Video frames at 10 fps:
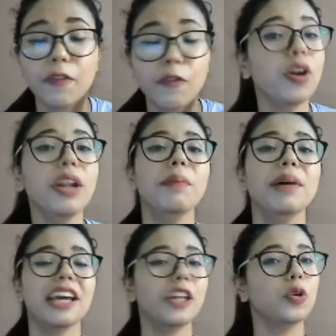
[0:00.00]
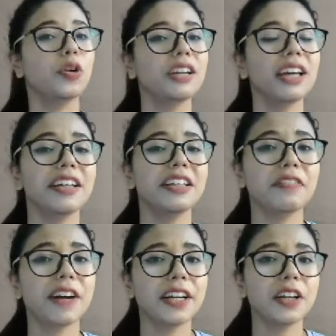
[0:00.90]
Phone number can uniquely
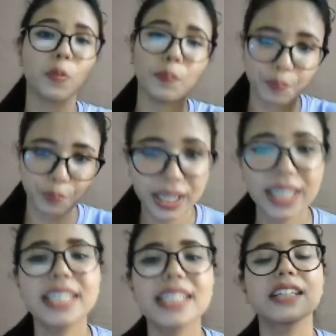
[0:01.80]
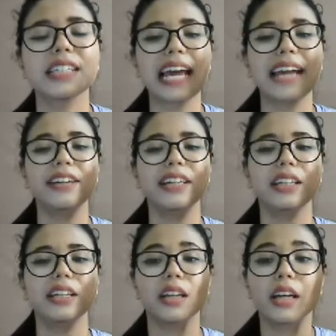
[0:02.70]
identify the row. It is a candidate
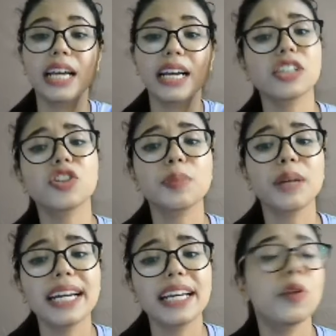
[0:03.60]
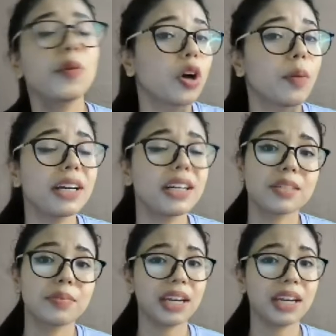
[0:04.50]
key. Customer ID, customer